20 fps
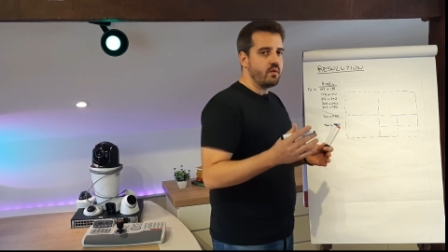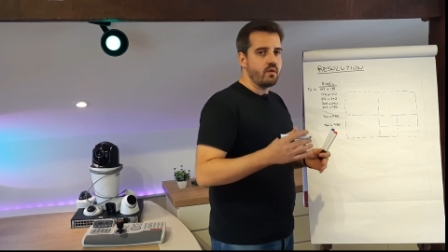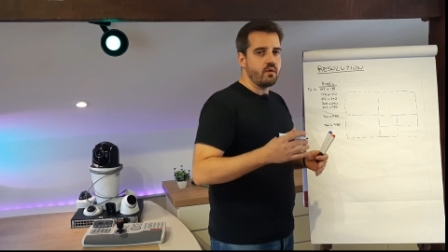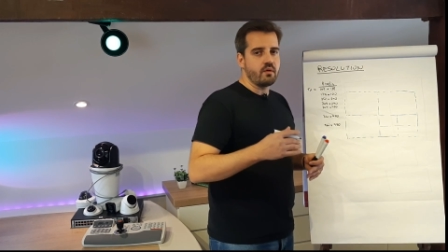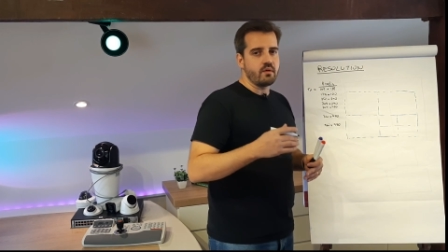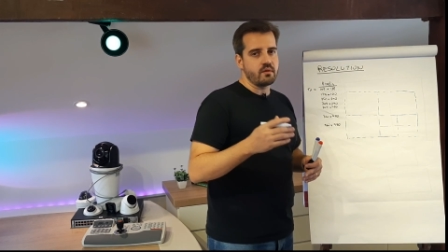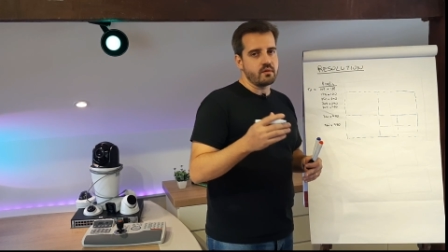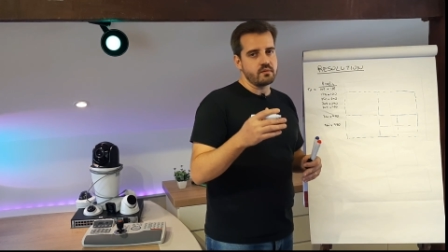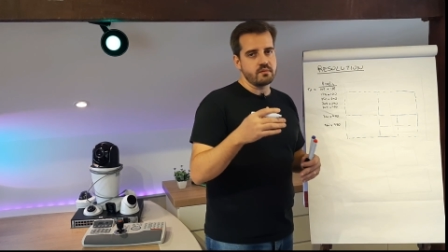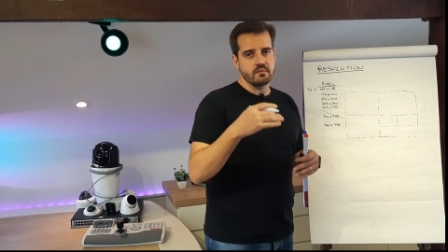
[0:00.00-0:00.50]

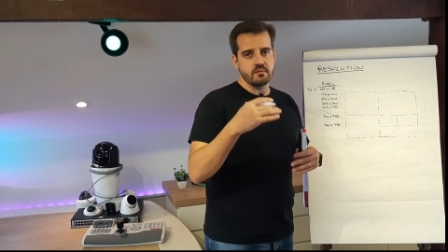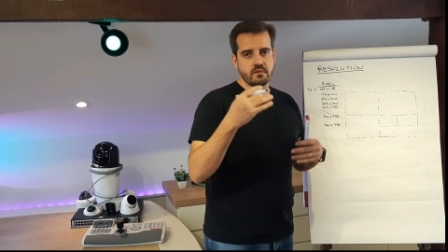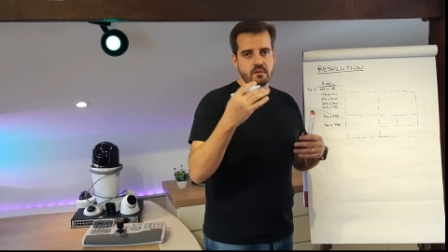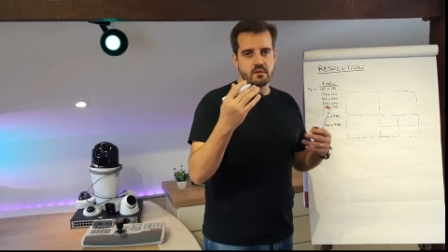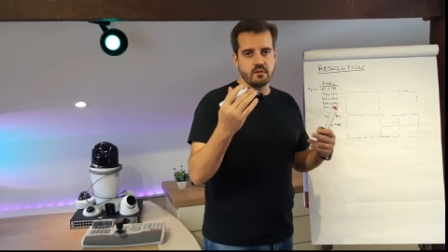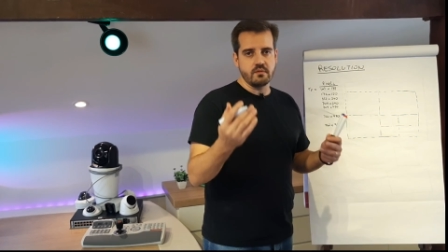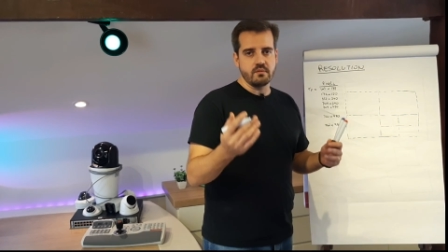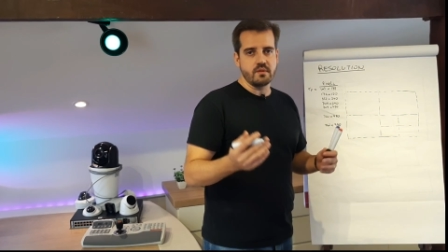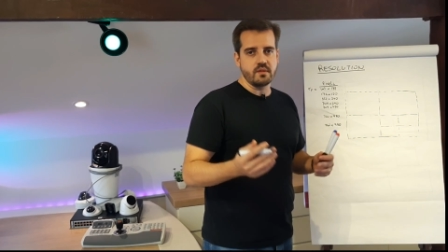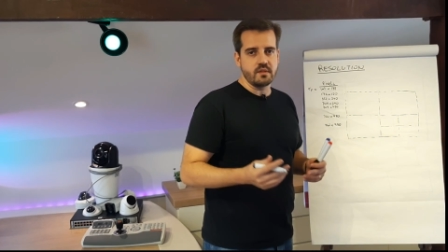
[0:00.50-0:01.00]
or
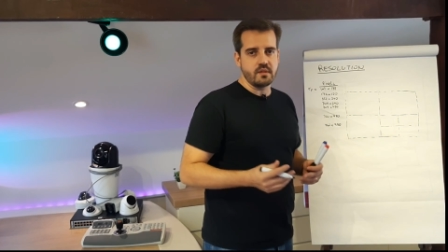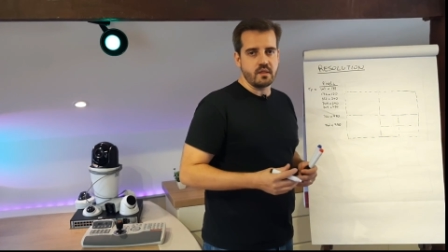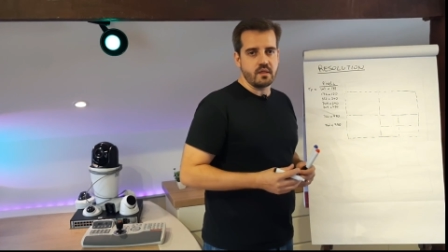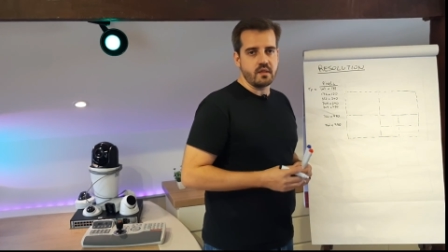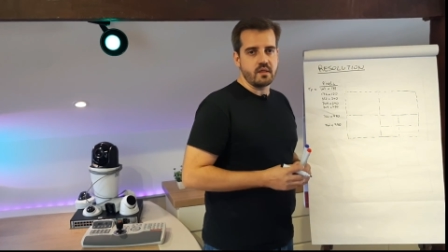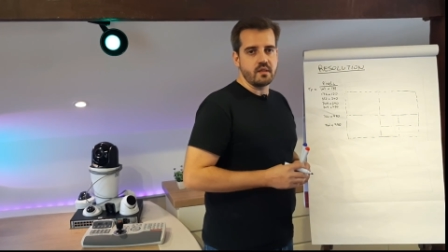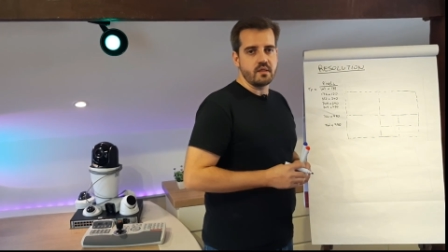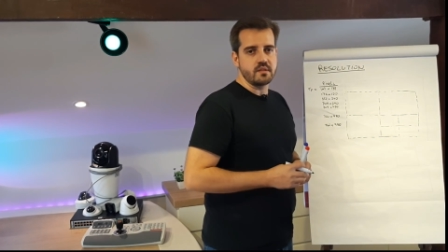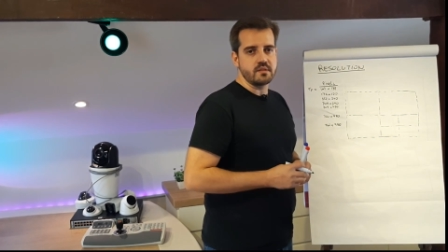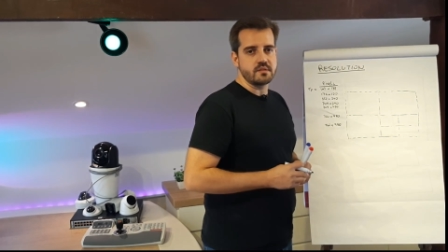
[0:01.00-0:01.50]
in the
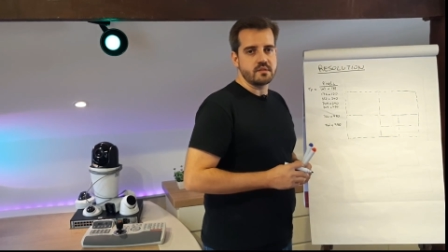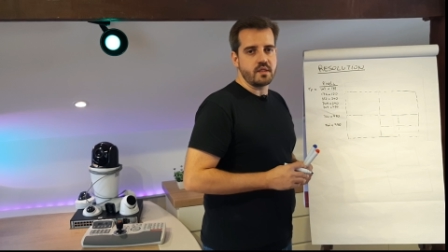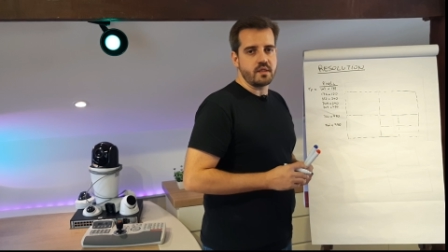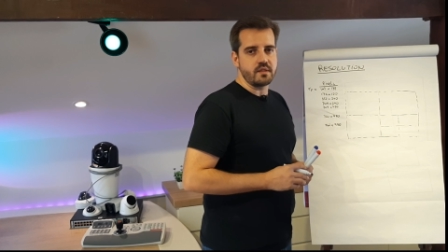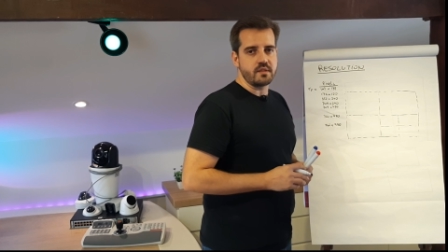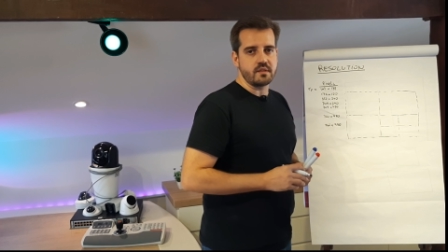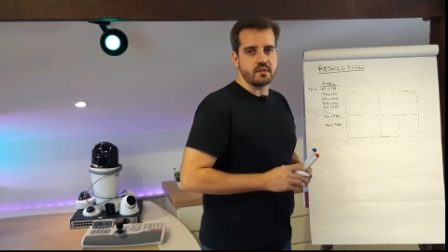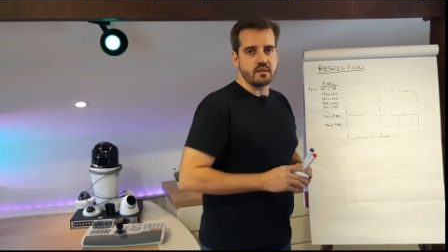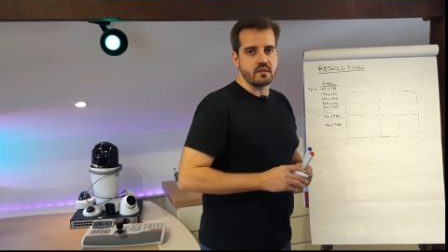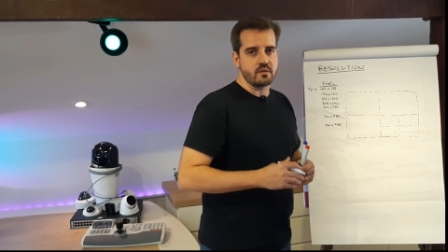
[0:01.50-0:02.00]
early stages